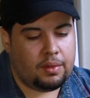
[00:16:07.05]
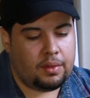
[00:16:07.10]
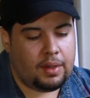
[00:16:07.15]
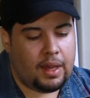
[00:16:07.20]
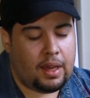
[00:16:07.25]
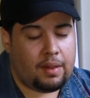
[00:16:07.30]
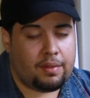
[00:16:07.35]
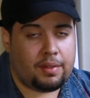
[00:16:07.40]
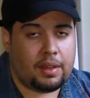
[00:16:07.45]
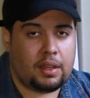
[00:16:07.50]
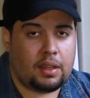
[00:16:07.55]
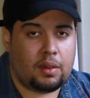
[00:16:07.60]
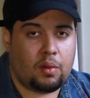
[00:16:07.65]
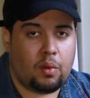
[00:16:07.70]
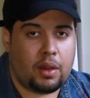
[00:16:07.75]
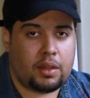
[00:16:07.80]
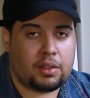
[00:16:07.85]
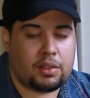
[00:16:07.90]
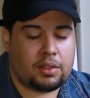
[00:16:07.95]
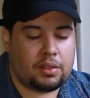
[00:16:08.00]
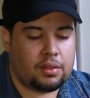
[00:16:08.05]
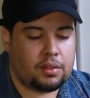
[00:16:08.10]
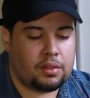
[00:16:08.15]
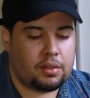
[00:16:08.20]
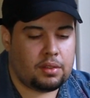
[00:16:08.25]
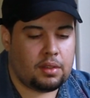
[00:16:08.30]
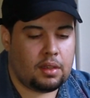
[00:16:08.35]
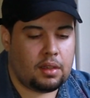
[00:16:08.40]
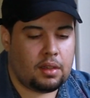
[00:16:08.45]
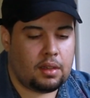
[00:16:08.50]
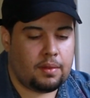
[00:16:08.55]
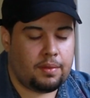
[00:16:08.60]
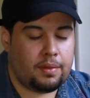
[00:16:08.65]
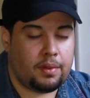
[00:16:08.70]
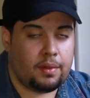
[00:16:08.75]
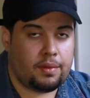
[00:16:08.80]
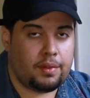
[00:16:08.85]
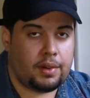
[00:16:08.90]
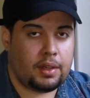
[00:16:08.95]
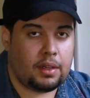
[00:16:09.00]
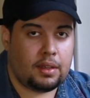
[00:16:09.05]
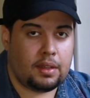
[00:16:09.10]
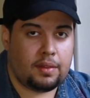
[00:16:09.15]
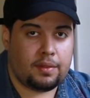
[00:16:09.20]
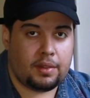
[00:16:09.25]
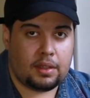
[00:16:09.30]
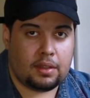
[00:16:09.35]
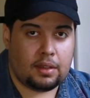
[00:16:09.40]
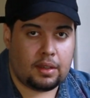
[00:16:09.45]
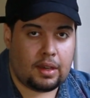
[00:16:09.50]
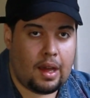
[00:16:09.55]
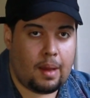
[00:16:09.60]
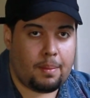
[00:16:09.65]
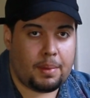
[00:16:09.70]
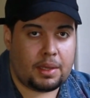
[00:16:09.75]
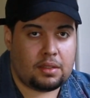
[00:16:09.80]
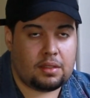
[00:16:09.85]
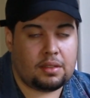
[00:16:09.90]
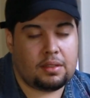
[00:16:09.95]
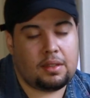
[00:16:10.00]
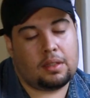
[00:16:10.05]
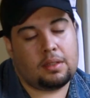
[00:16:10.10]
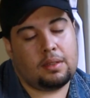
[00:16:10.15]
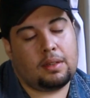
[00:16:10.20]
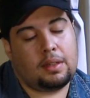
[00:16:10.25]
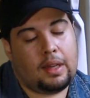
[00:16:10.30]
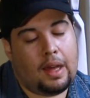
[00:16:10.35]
If you have any questions, feel free to leave it in the comment